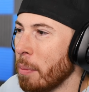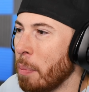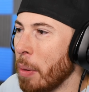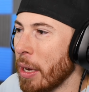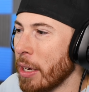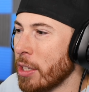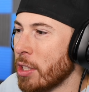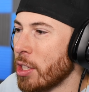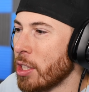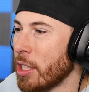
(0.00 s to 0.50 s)

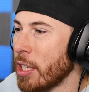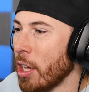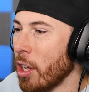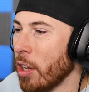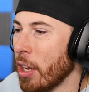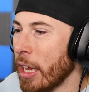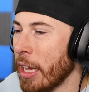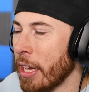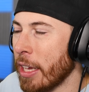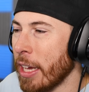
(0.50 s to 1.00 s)
but
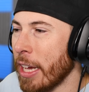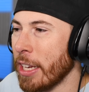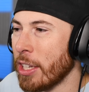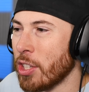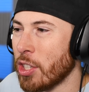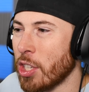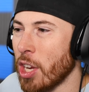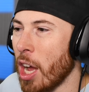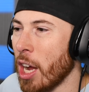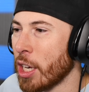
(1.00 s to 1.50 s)
still, like it
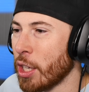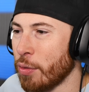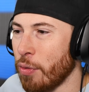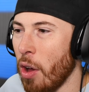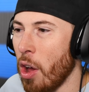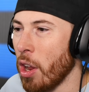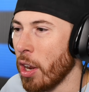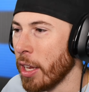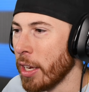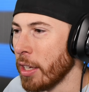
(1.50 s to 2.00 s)
sucks
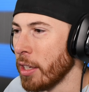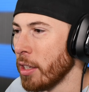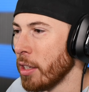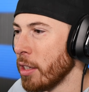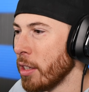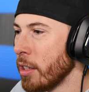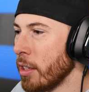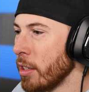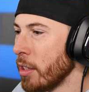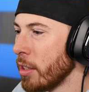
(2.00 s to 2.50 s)
falling.
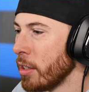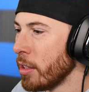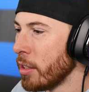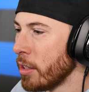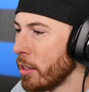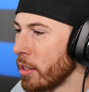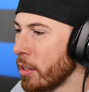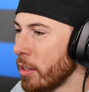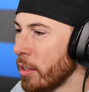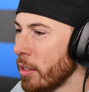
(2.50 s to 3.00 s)

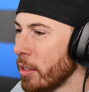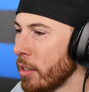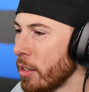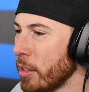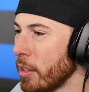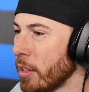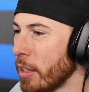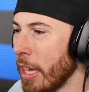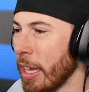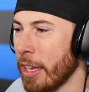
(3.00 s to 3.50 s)

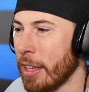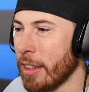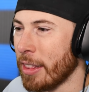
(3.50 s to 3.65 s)
Like